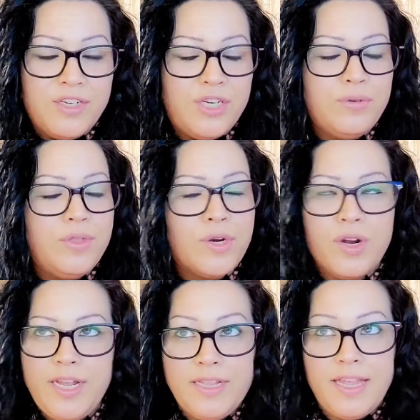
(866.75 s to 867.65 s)
to
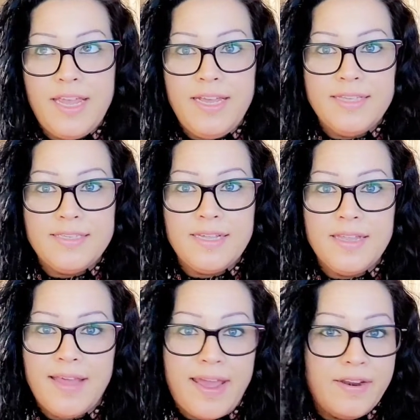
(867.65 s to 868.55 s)
learning things
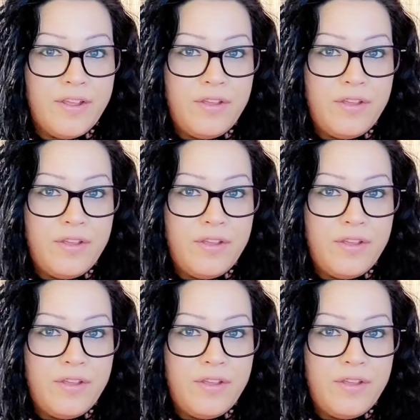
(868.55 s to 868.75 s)
that